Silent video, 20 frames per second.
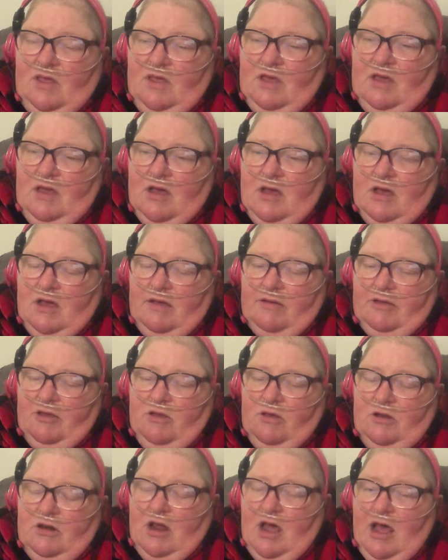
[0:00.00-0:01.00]
I
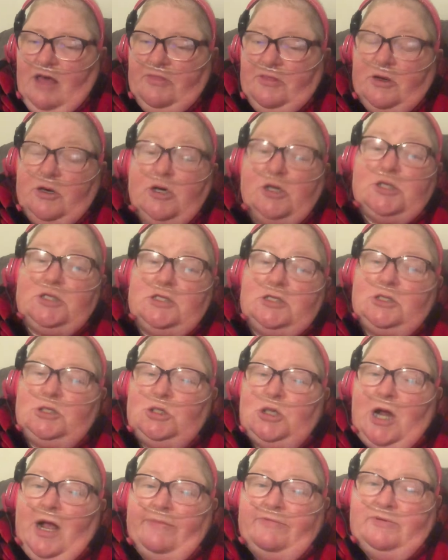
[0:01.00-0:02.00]
could not. The nurses
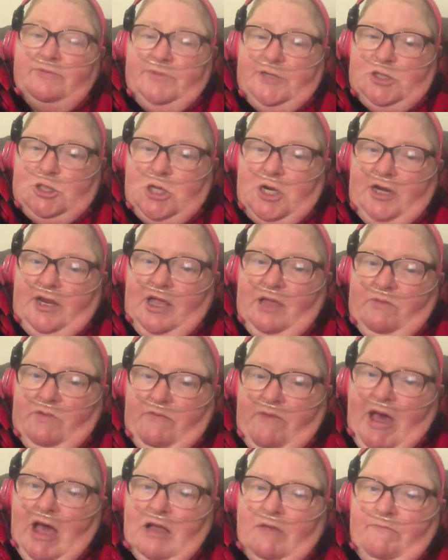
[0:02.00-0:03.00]
dropped me trying to get me
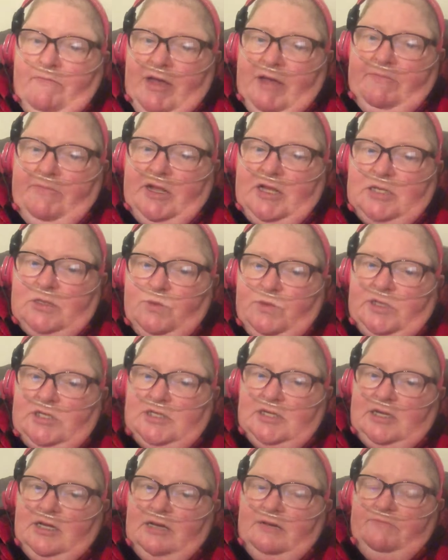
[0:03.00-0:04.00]
back in bed because we
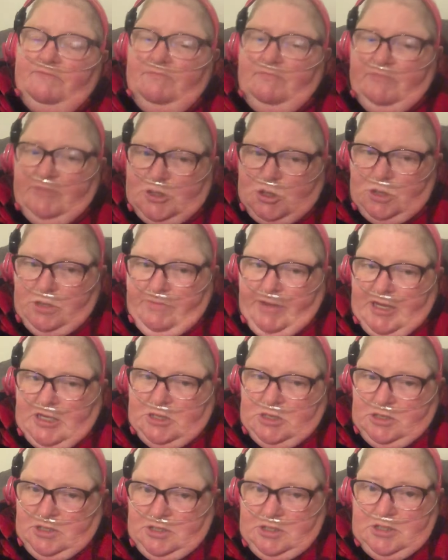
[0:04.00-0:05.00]
did eventually make
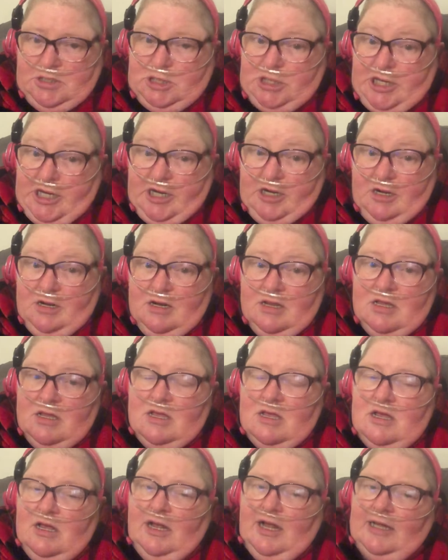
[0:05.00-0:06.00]
it to the chair.
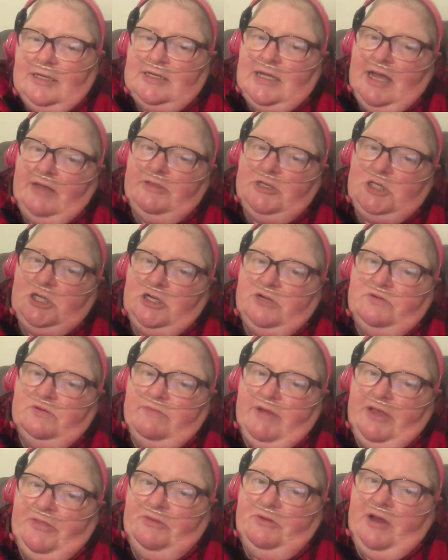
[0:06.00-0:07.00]
I sat in the chair for
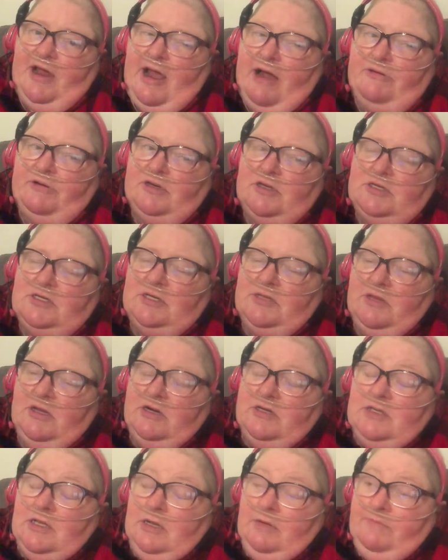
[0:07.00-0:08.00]
about 3 hours, and then
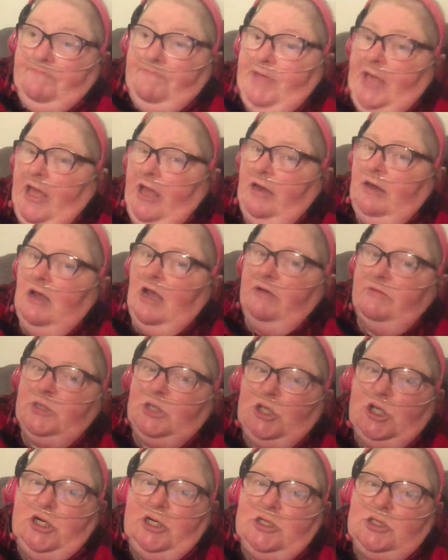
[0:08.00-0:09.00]
I was like, bed. I was
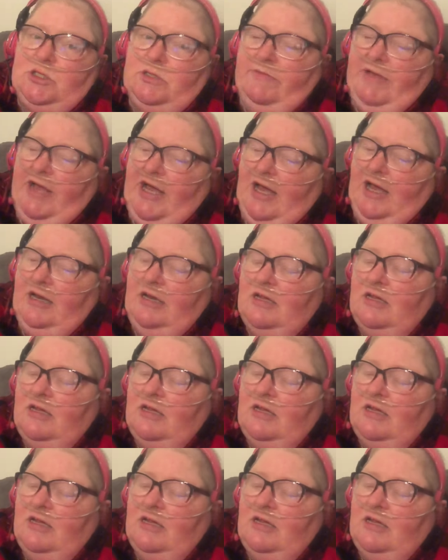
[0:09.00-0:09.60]
hurting so bad.